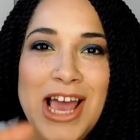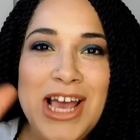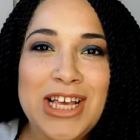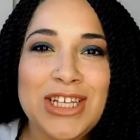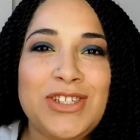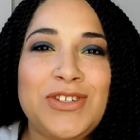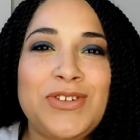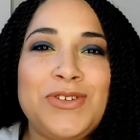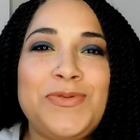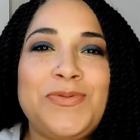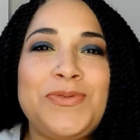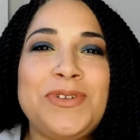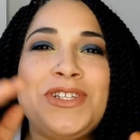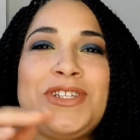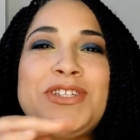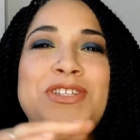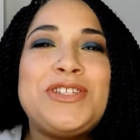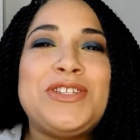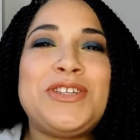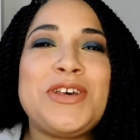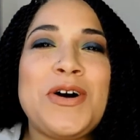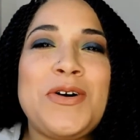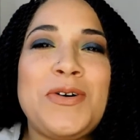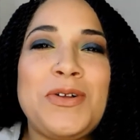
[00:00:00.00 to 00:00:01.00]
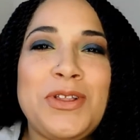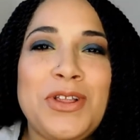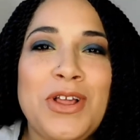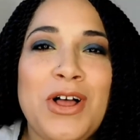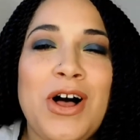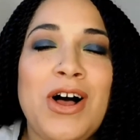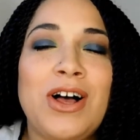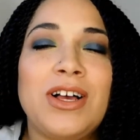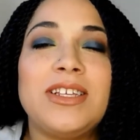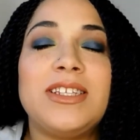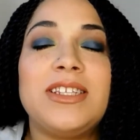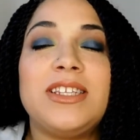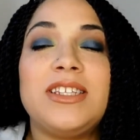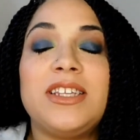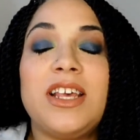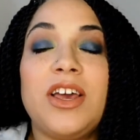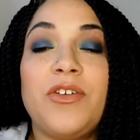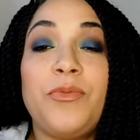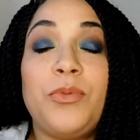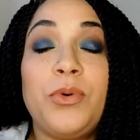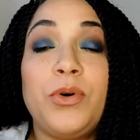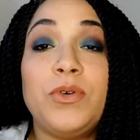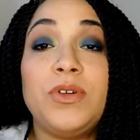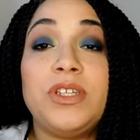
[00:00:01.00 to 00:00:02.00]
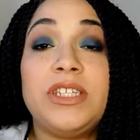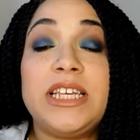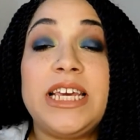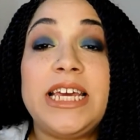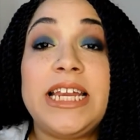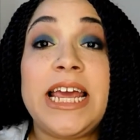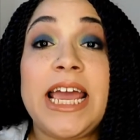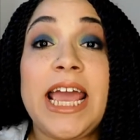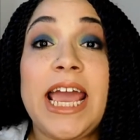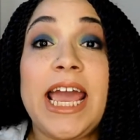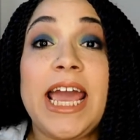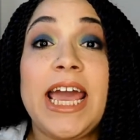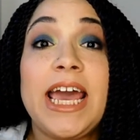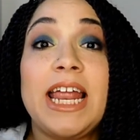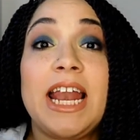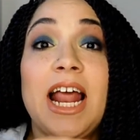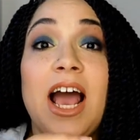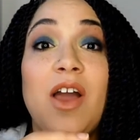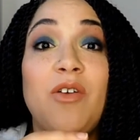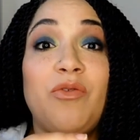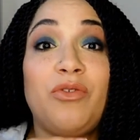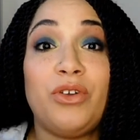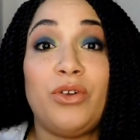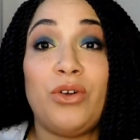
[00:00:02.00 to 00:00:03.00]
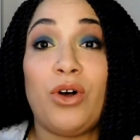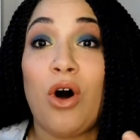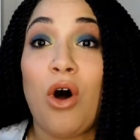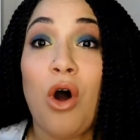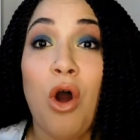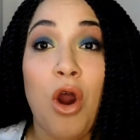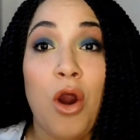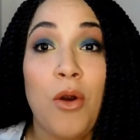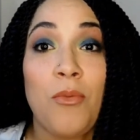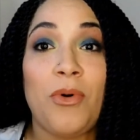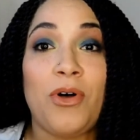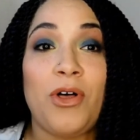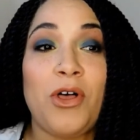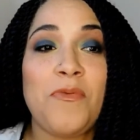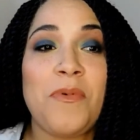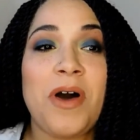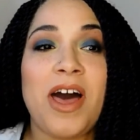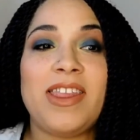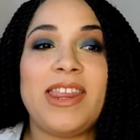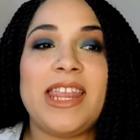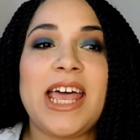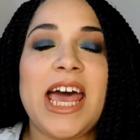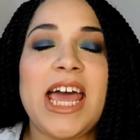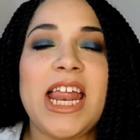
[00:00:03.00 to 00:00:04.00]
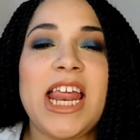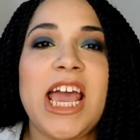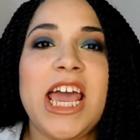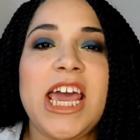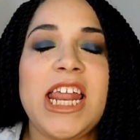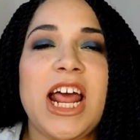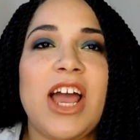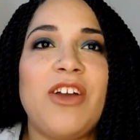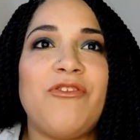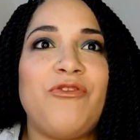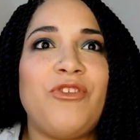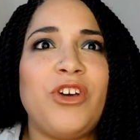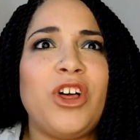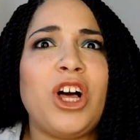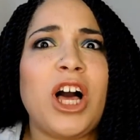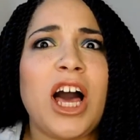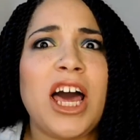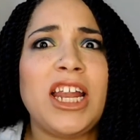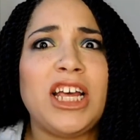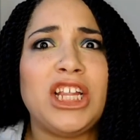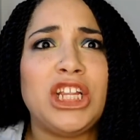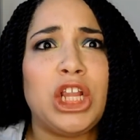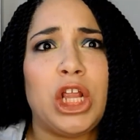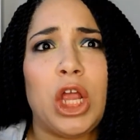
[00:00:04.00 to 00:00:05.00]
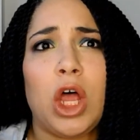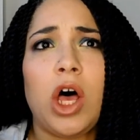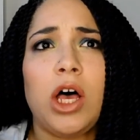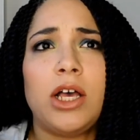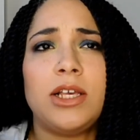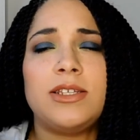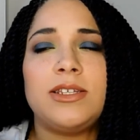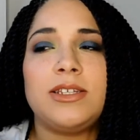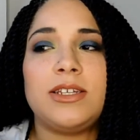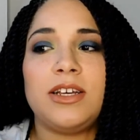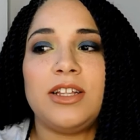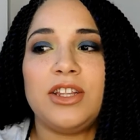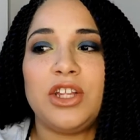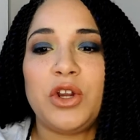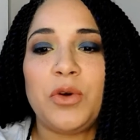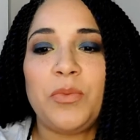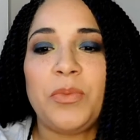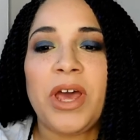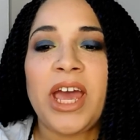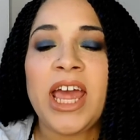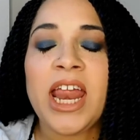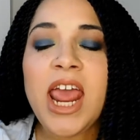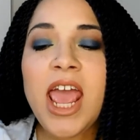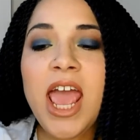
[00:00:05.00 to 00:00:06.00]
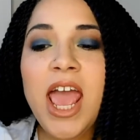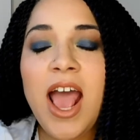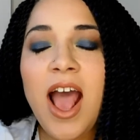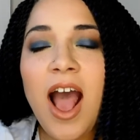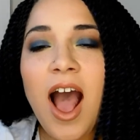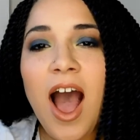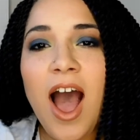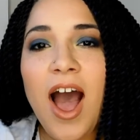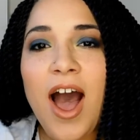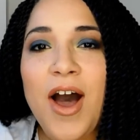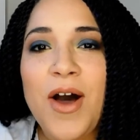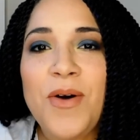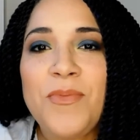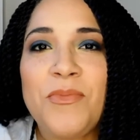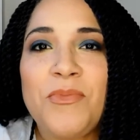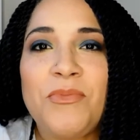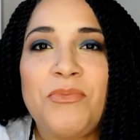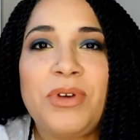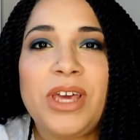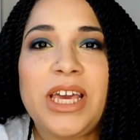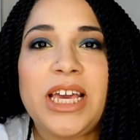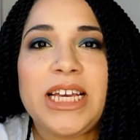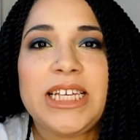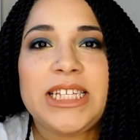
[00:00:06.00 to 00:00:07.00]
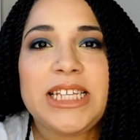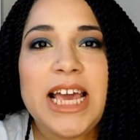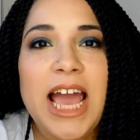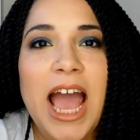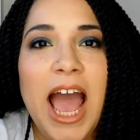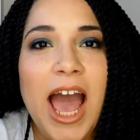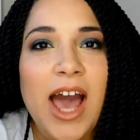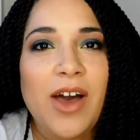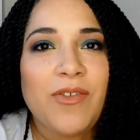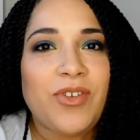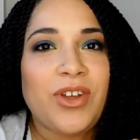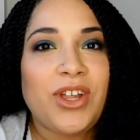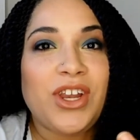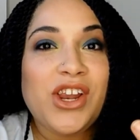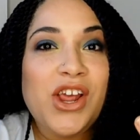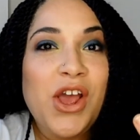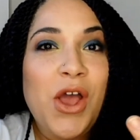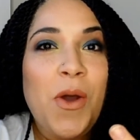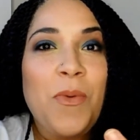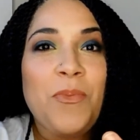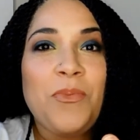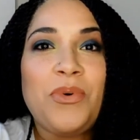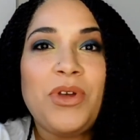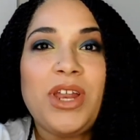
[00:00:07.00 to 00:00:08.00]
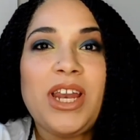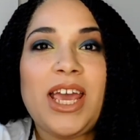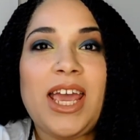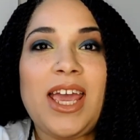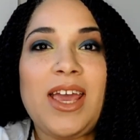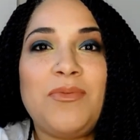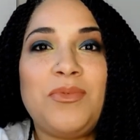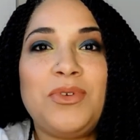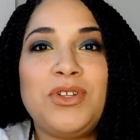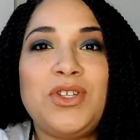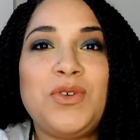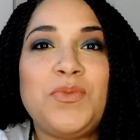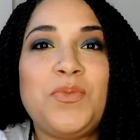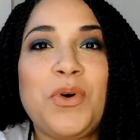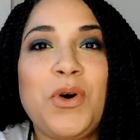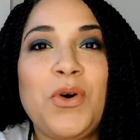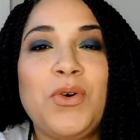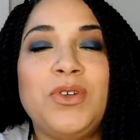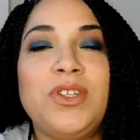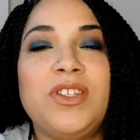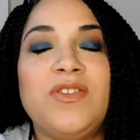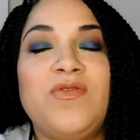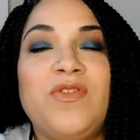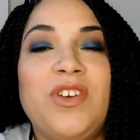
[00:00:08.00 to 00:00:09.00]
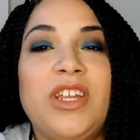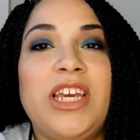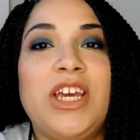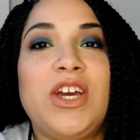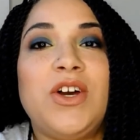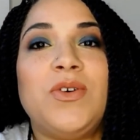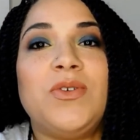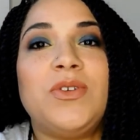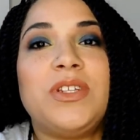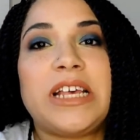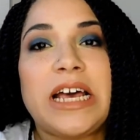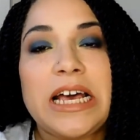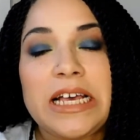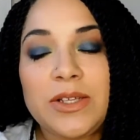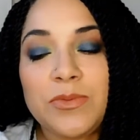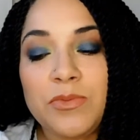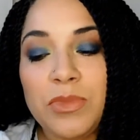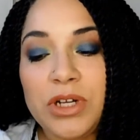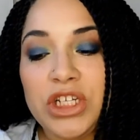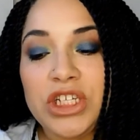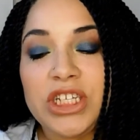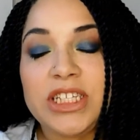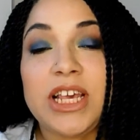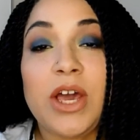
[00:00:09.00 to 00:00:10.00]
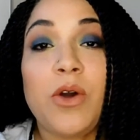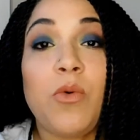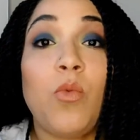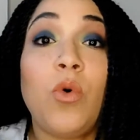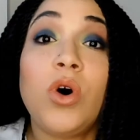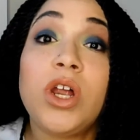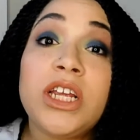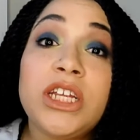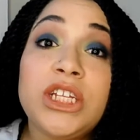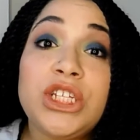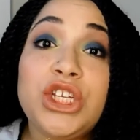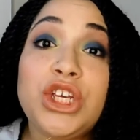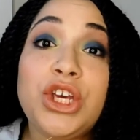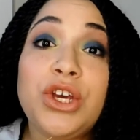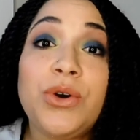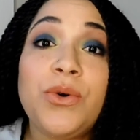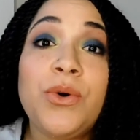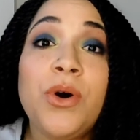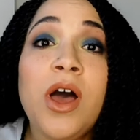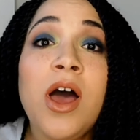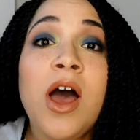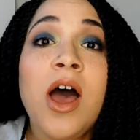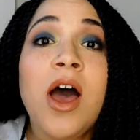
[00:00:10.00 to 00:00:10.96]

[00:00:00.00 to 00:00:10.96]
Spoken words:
So it's been so long since I've posted, and I feel horrible about that, and I feel kind of lost a little bit because I haven't been able to post videos as much as I wanted to.